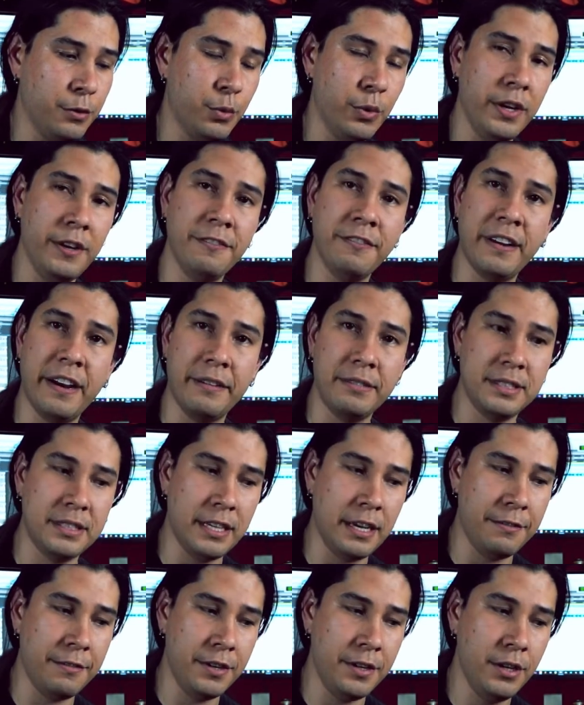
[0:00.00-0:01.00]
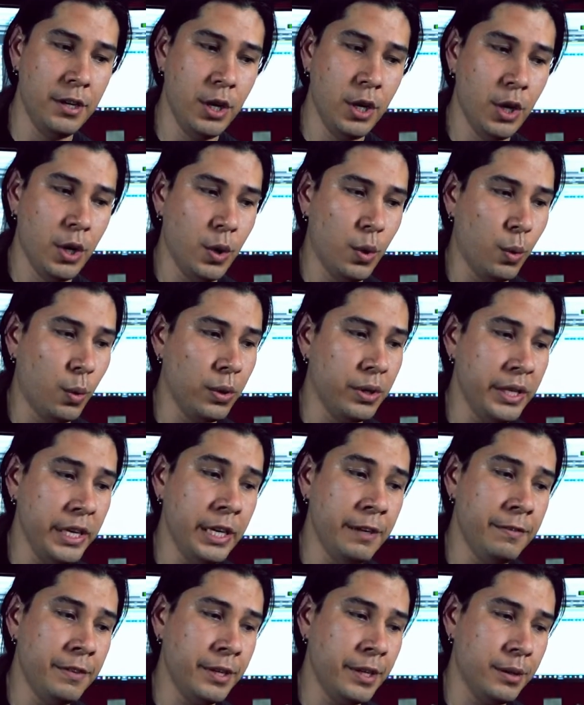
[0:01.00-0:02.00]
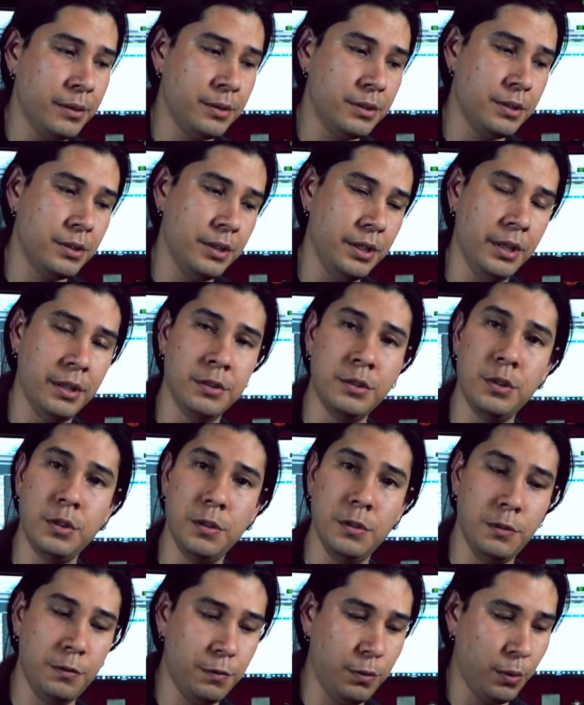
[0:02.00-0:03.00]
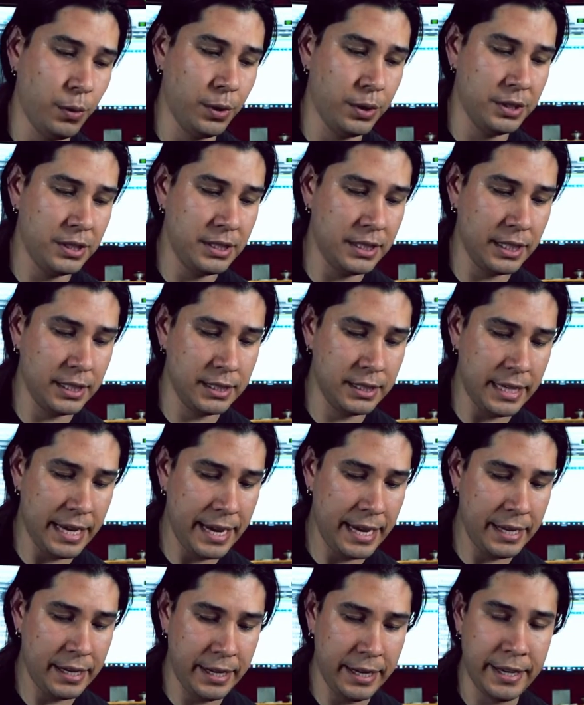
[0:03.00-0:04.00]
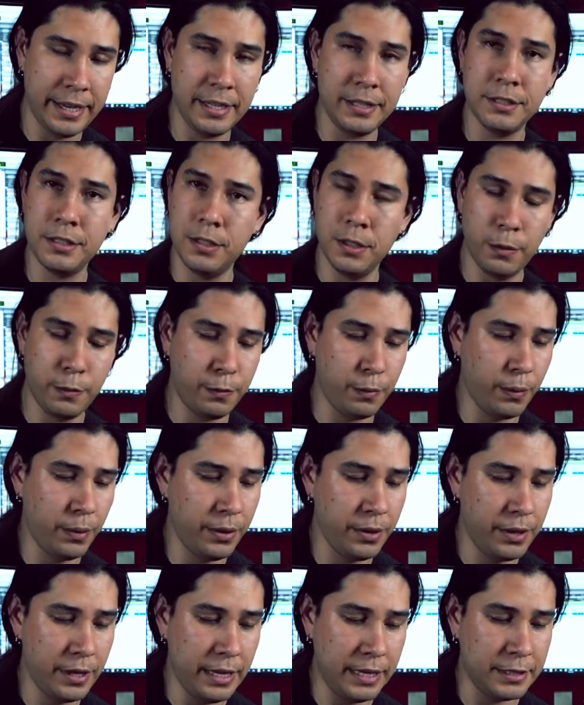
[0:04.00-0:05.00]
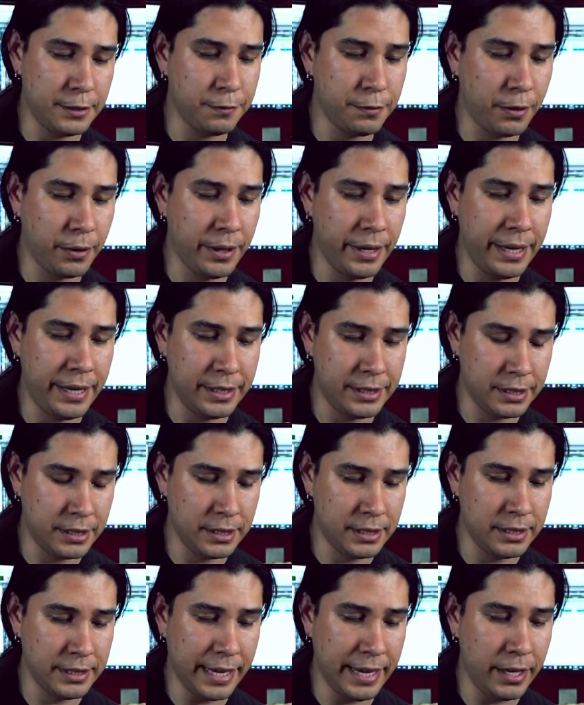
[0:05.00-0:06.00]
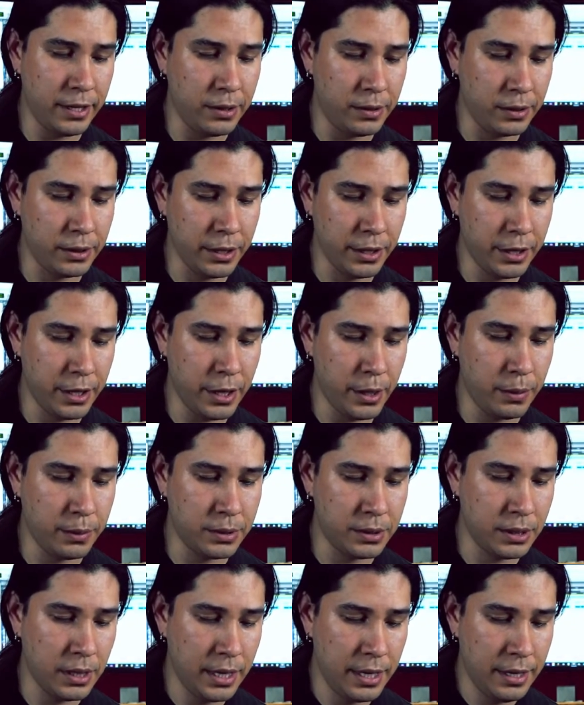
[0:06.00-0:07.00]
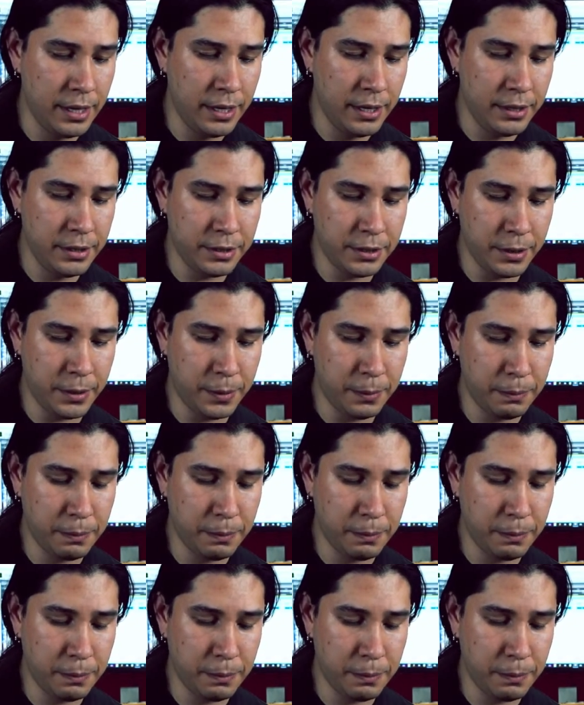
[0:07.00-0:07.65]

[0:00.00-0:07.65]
5, 7, or the even notes, 2, 4, 6, 8, and so forth, as far as the scale goes. So